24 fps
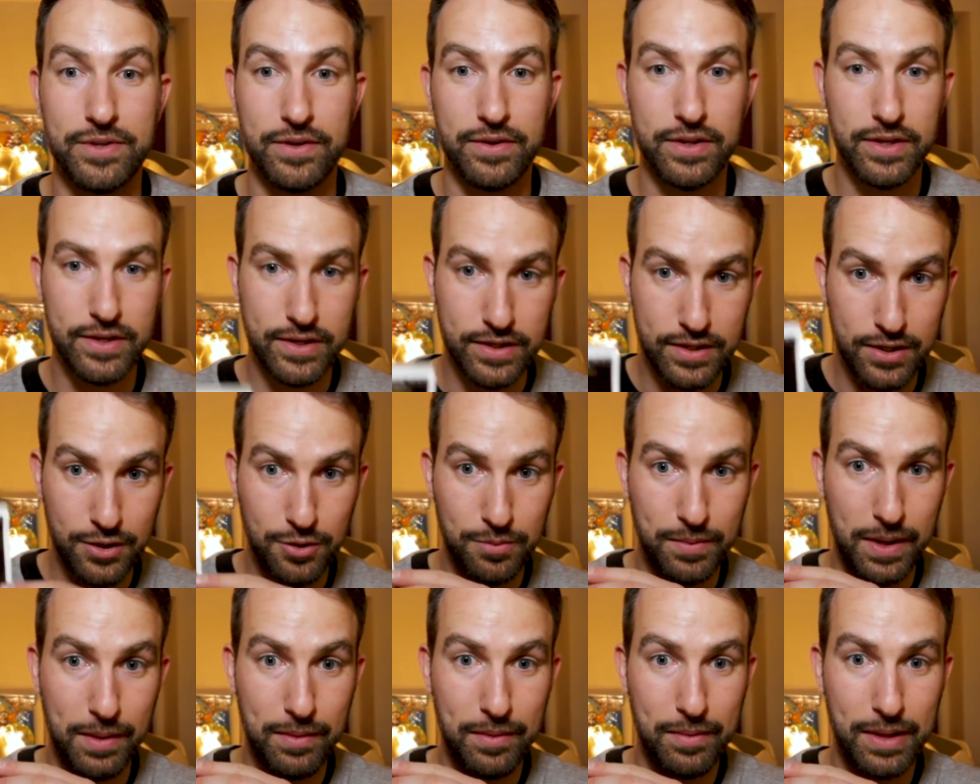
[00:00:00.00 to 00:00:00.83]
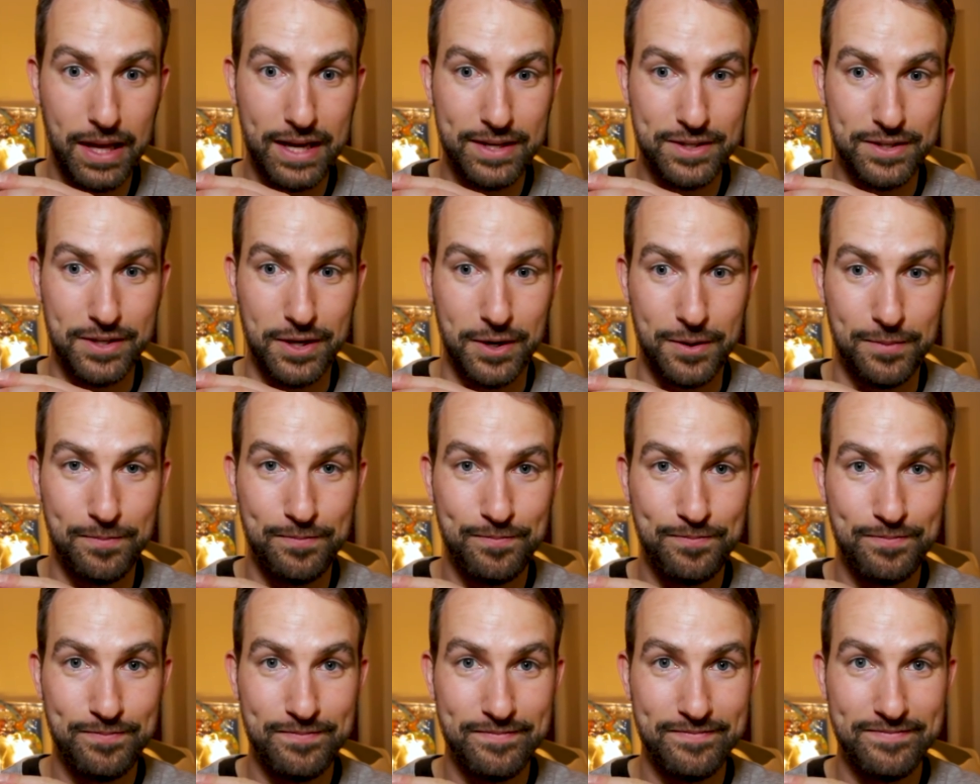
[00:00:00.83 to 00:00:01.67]
So this is little baby Blasto.
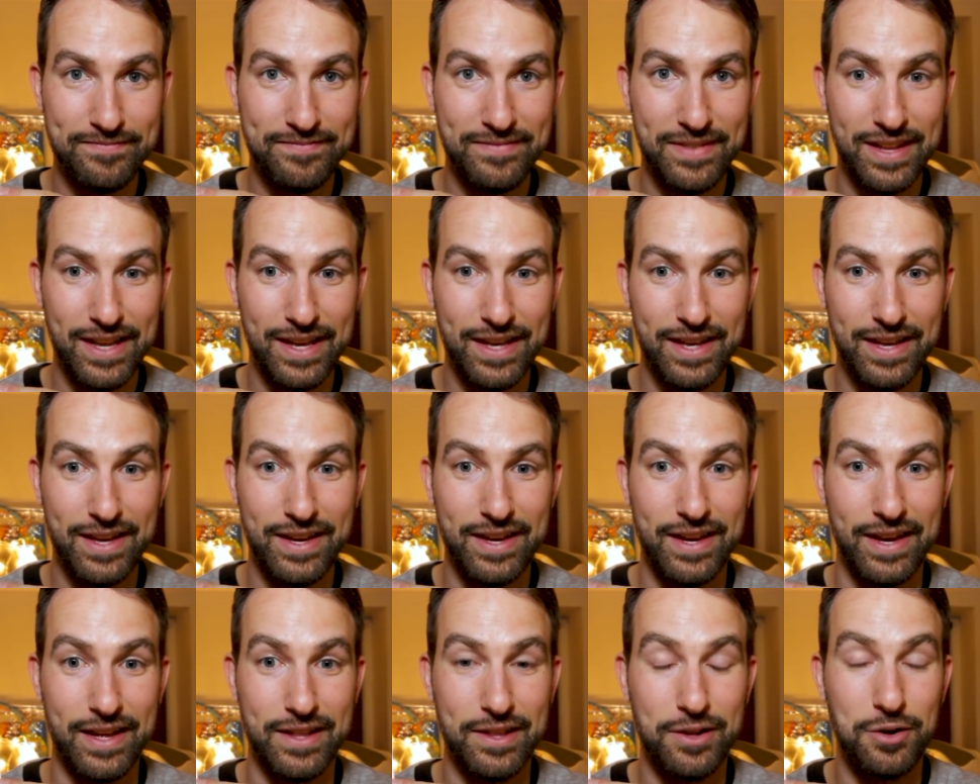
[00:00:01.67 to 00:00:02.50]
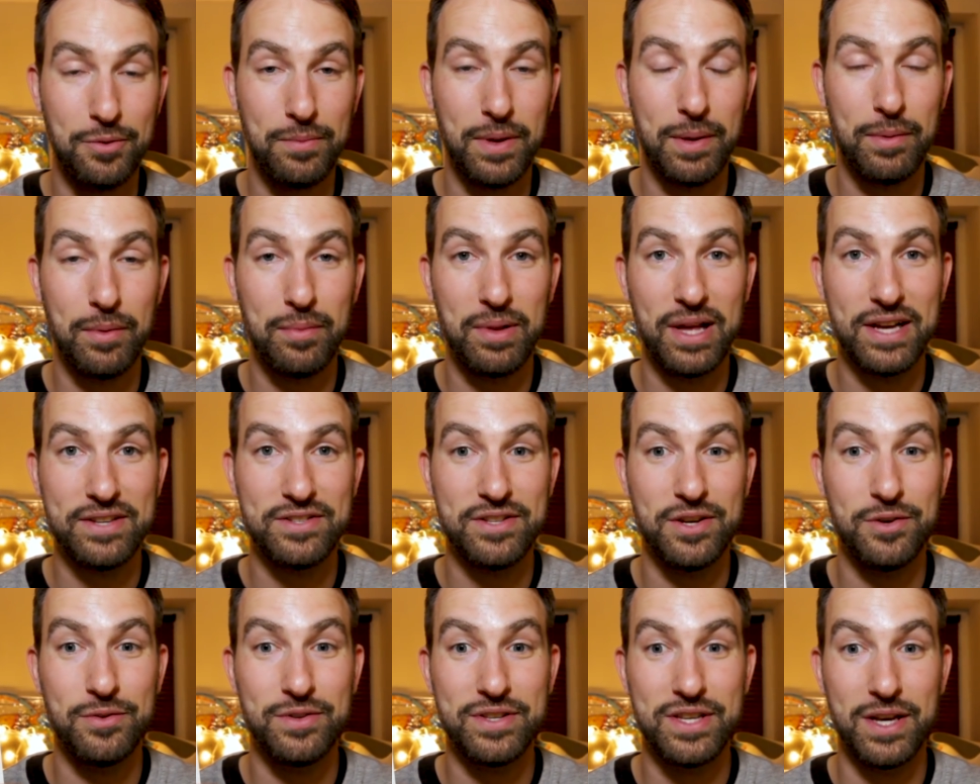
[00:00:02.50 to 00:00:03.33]
And little baby
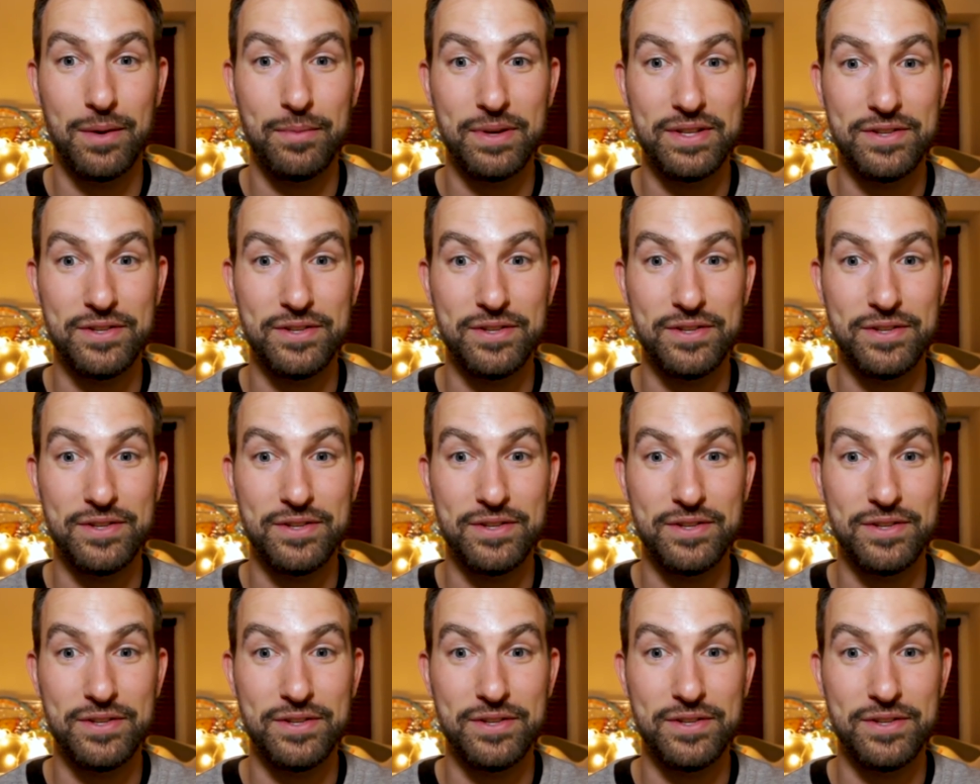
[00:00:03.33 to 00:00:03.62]
Blasto is coming